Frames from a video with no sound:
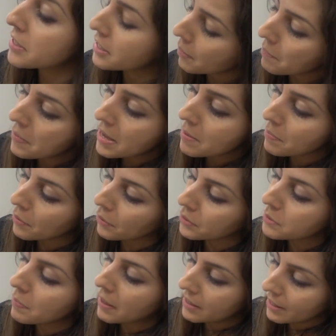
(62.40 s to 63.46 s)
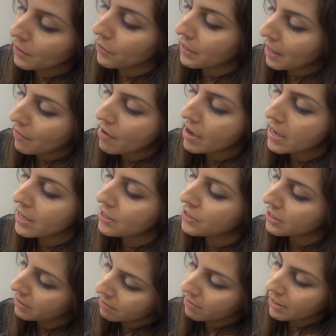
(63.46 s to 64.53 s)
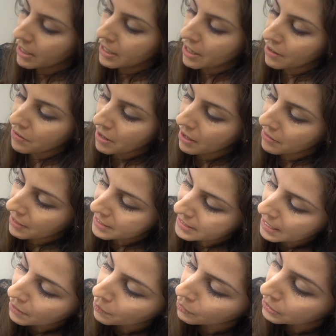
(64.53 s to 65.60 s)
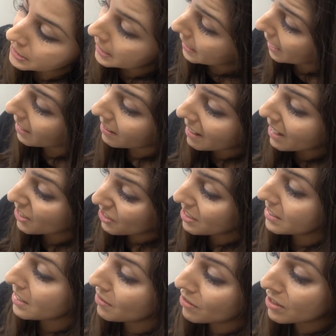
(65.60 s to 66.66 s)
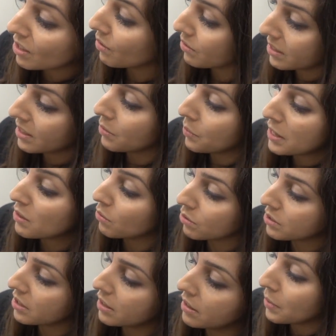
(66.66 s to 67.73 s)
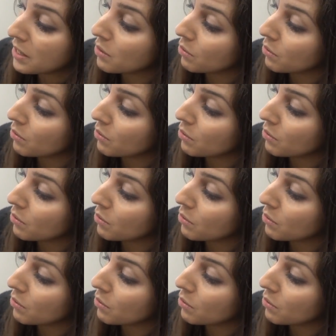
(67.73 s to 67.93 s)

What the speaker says: But some people, depending on their age and their skin quality, can actually see results in a week or two.